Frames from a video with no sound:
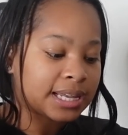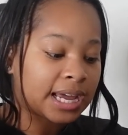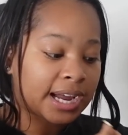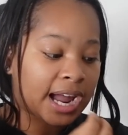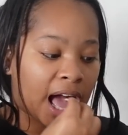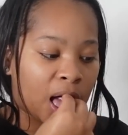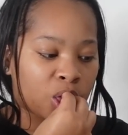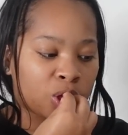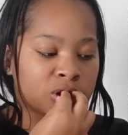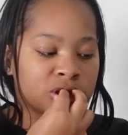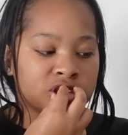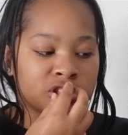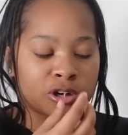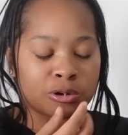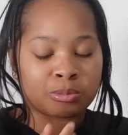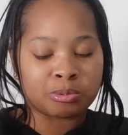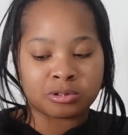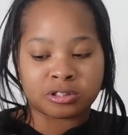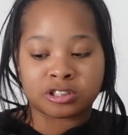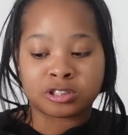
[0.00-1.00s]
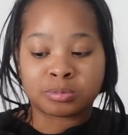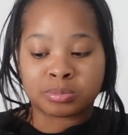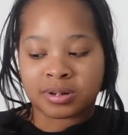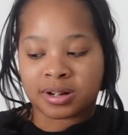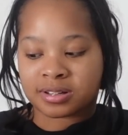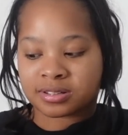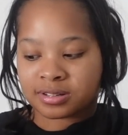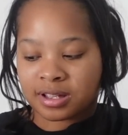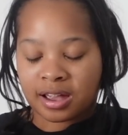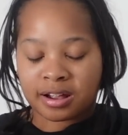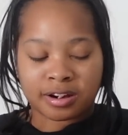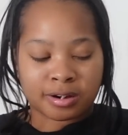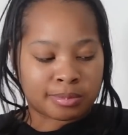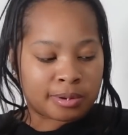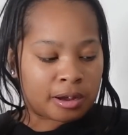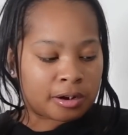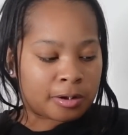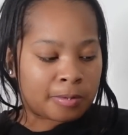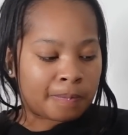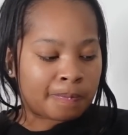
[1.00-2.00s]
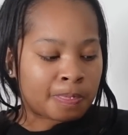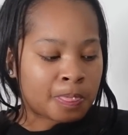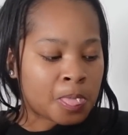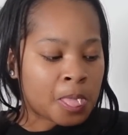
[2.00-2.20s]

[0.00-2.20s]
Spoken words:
Like I was so super excited about it.